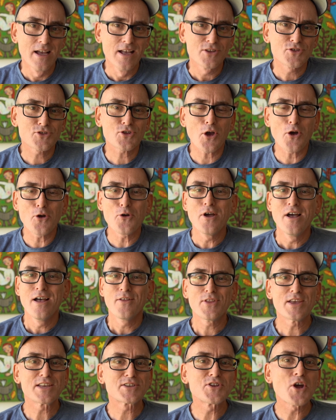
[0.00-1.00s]
So
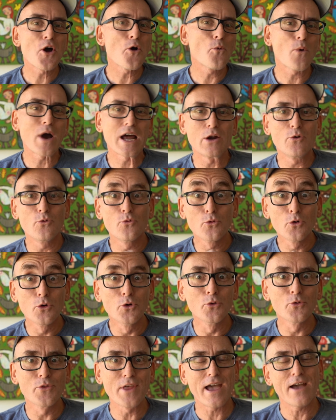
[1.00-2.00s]
there's no one
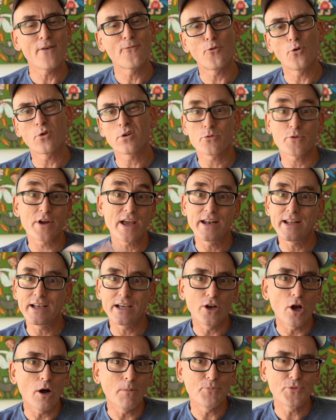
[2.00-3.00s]
rule there for creating
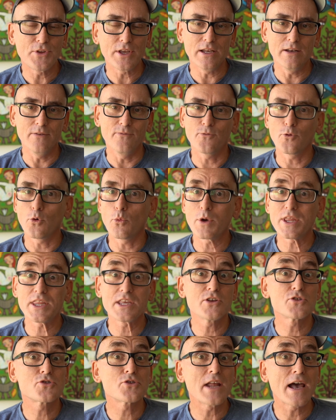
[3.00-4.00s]
an opt-in, for whether
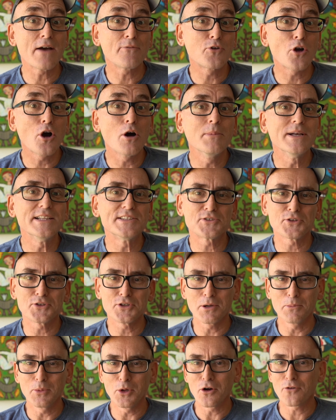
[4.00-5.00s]
you should have comments on
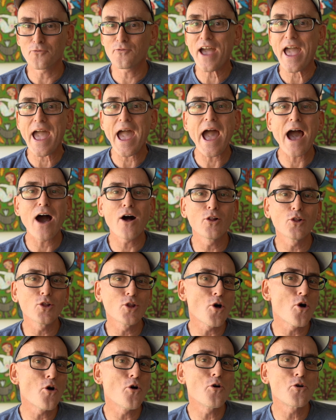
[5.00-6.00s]
your blog, for how
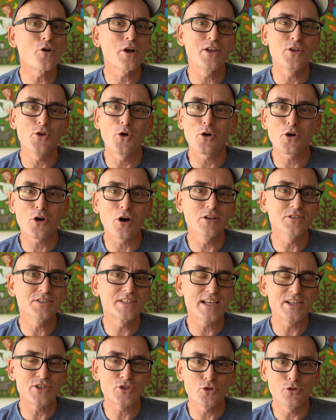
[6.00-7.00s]
long your
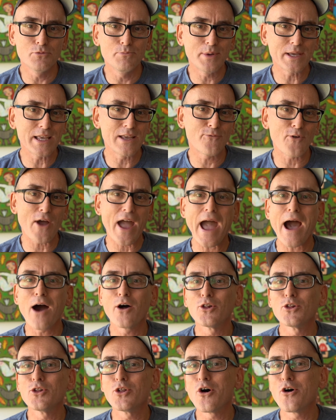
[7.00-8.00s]
content should be, for how
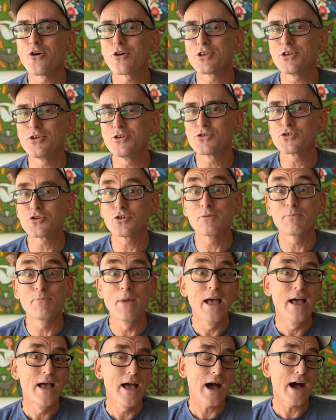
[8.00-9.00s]
long you should,
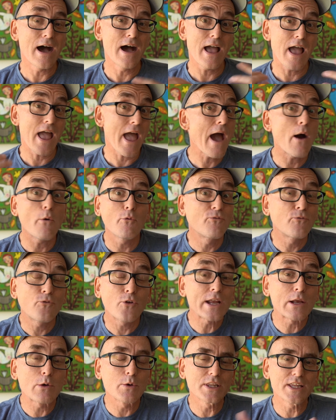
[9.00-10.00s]
how
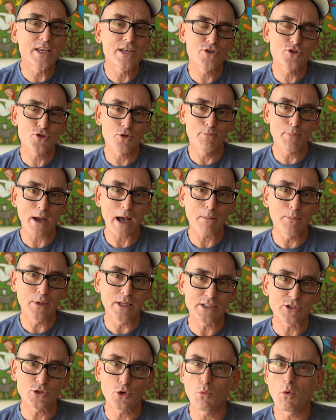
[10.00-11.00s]
frequently you should
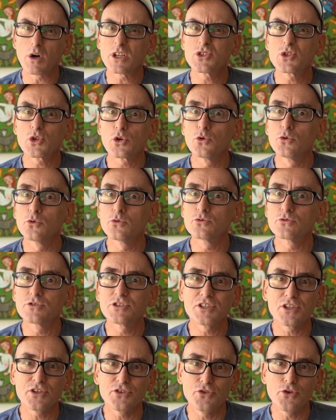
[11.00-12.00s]
publish, or what
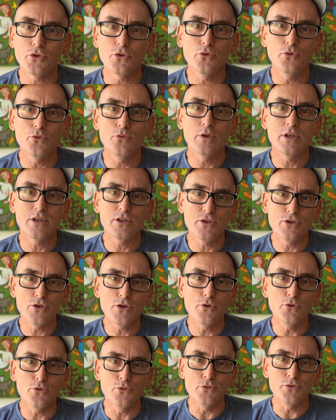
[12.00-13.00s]
tools you
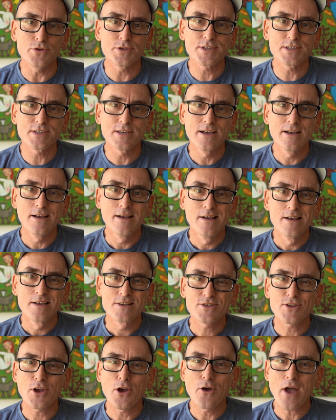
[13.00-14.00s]
use.
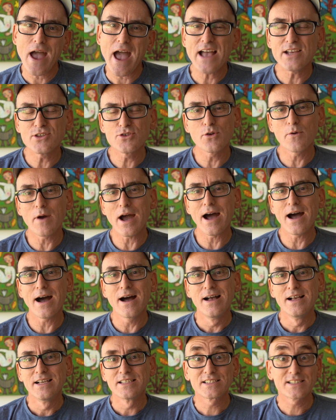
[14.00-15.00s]
So as you
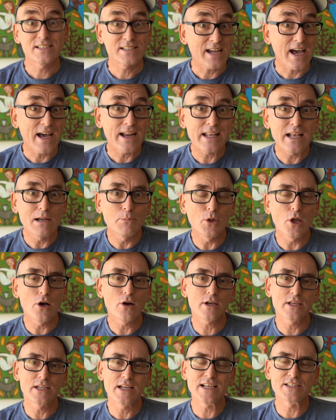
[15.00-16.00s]
are starting a
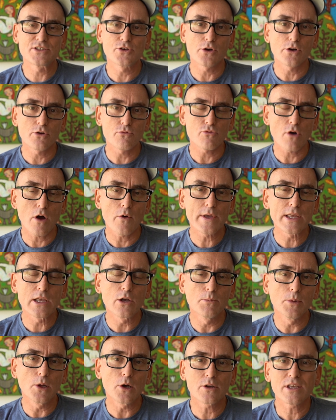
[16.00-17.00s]
blog and as you're growing your
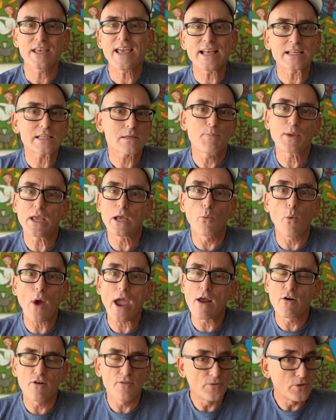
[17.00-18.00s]
blog, yes, be
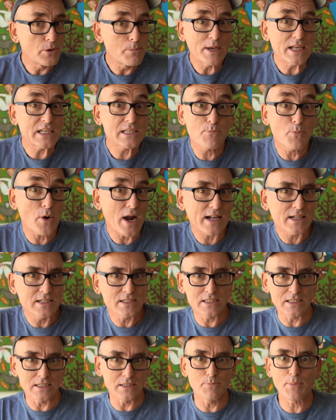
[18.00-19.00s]
aware of the best
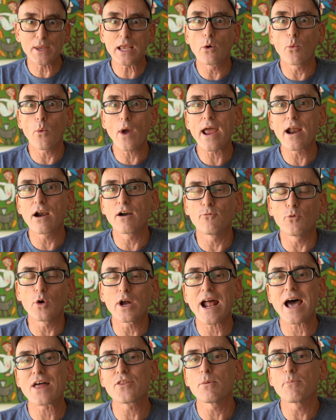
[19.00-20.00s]
practices, be aware of
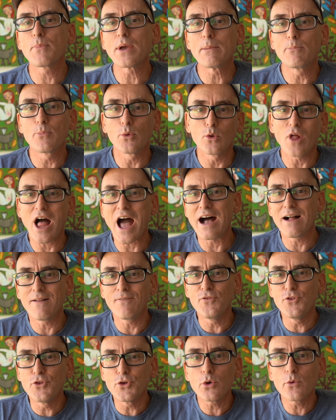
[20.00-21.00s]
what other people
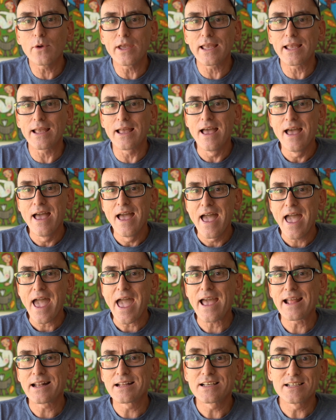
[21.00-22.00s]
are doing
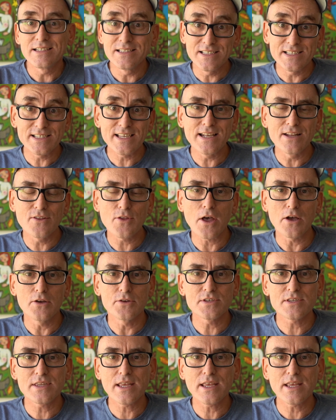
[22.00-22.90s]
and consider those